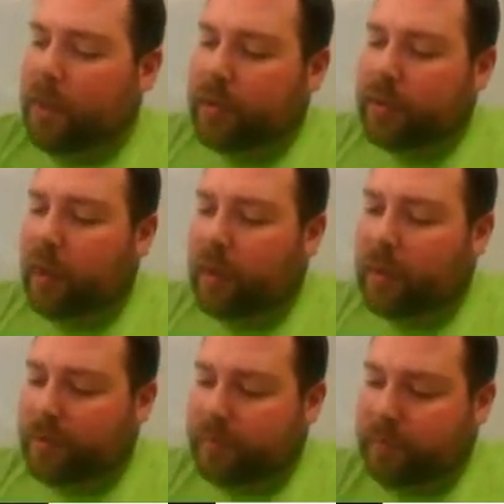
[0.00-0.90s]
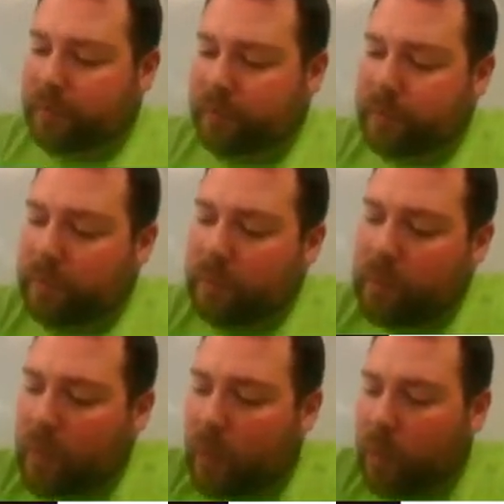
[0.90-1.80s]
So
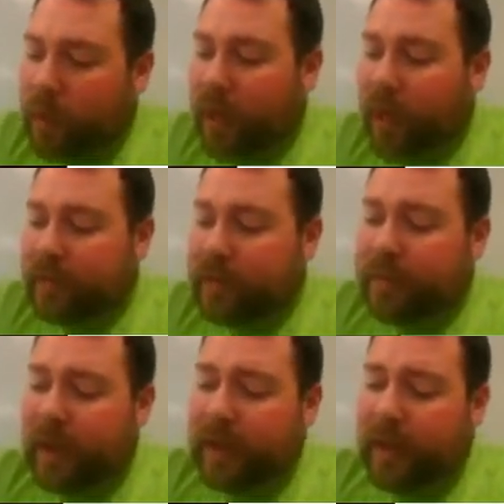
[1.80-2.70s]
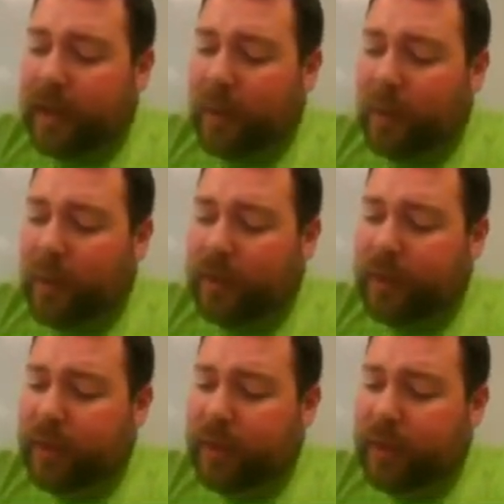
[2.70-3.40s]
we're going to have to find out what